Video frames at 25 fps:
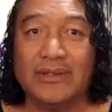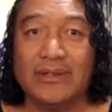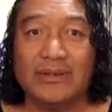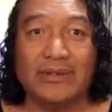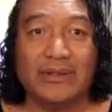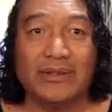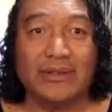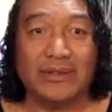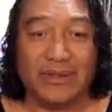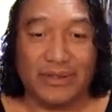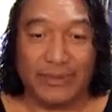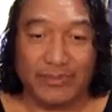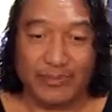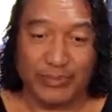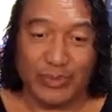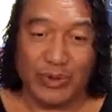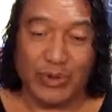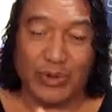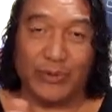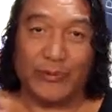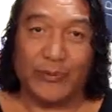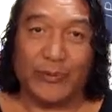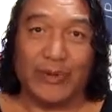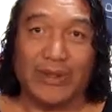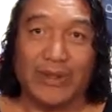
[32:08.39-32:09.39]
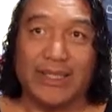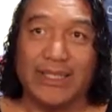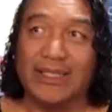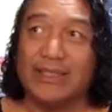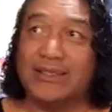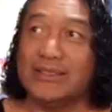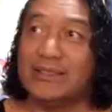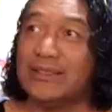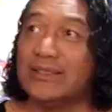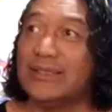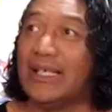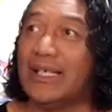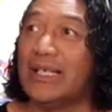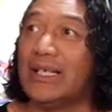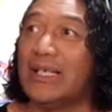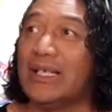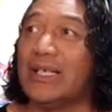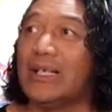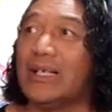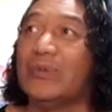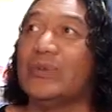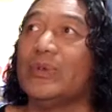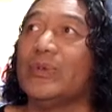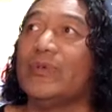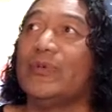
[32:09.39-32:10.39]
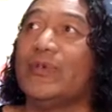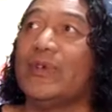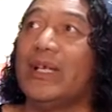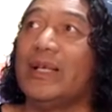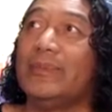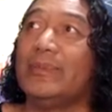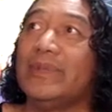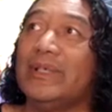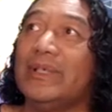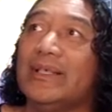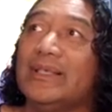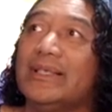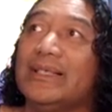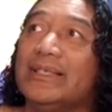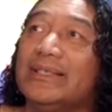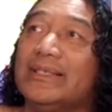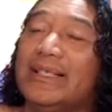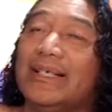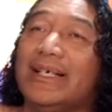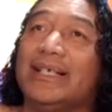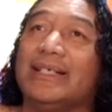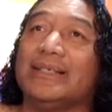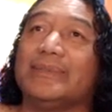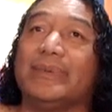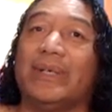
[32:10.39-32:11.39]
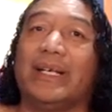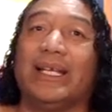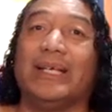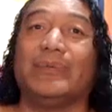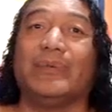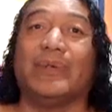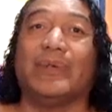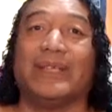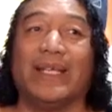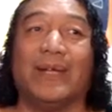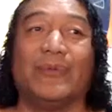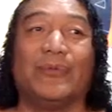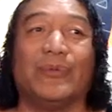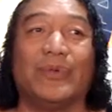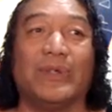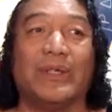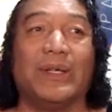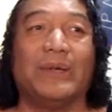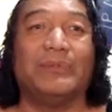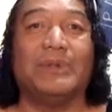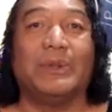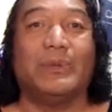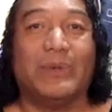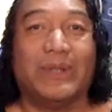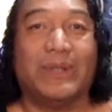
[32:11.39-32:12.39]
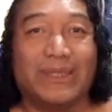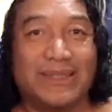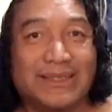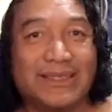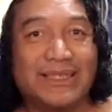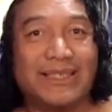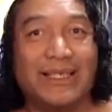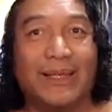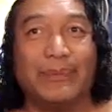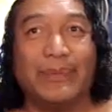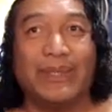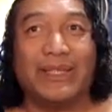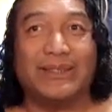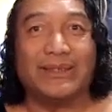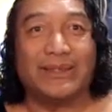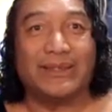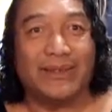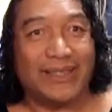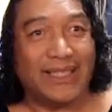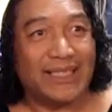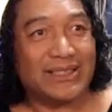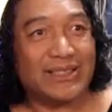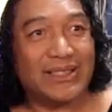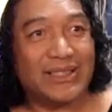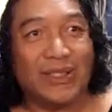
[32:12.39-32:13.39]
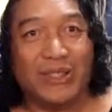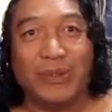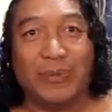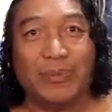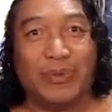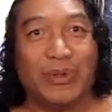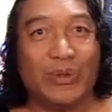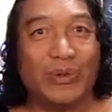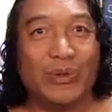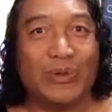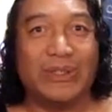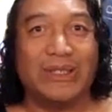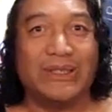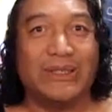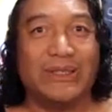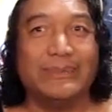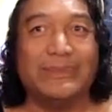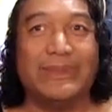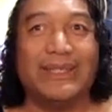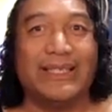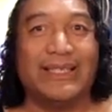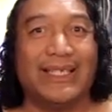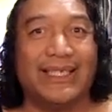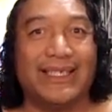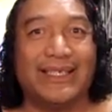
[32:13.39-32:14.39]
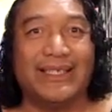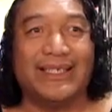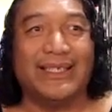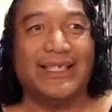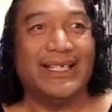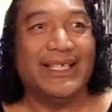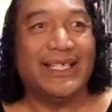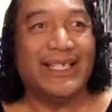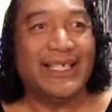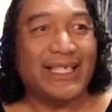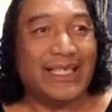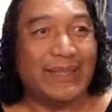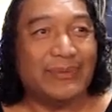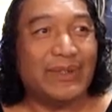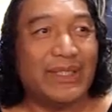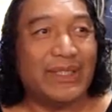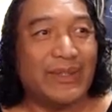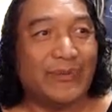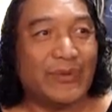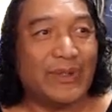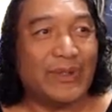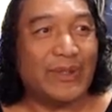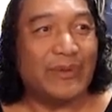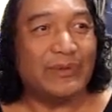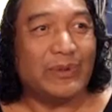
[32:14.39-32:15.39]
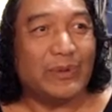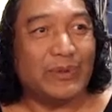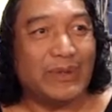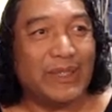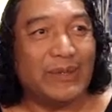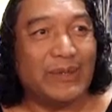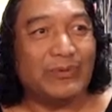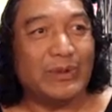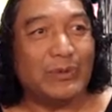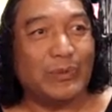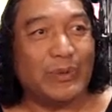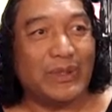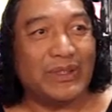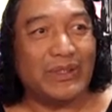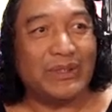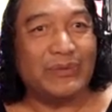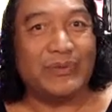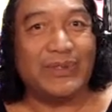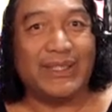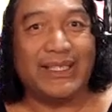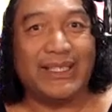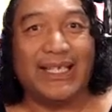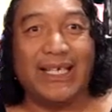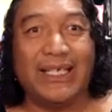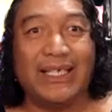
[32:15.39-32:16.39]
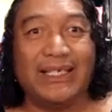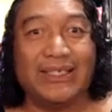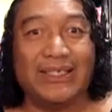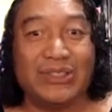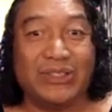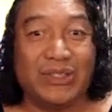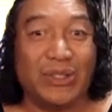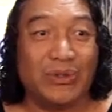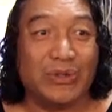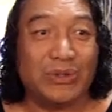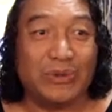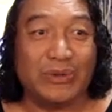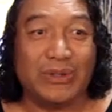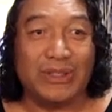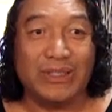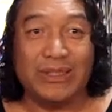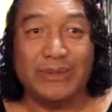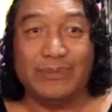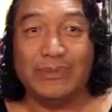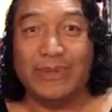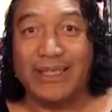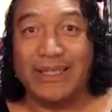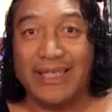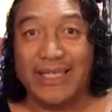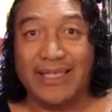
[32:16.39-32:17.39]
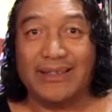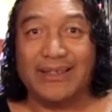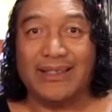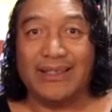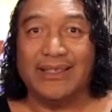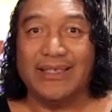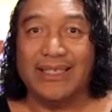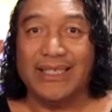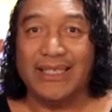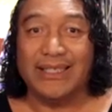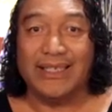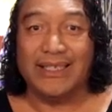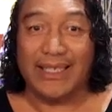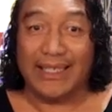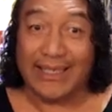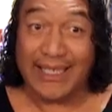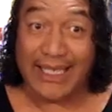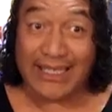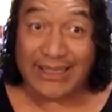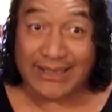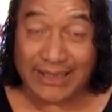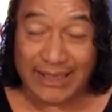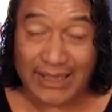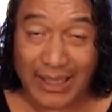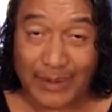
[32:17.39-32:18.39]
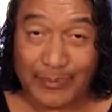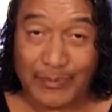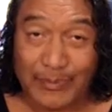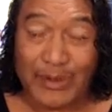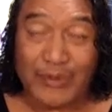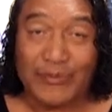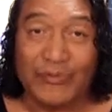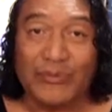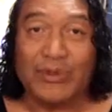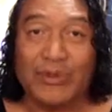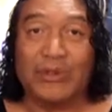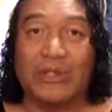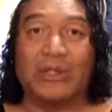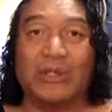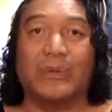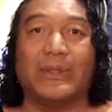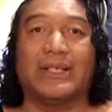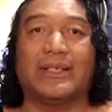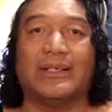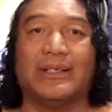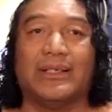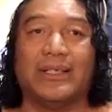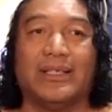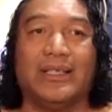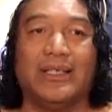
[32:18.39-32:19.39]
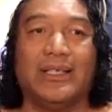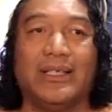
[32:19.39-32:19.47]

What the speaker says: Those are beautiful things to take care of your family in these days, but everything for everyone is coming. So that's going to be all eliminated. Everything for everyone, everywhere, every day is going to eliminate the need. And that's coming very quickly.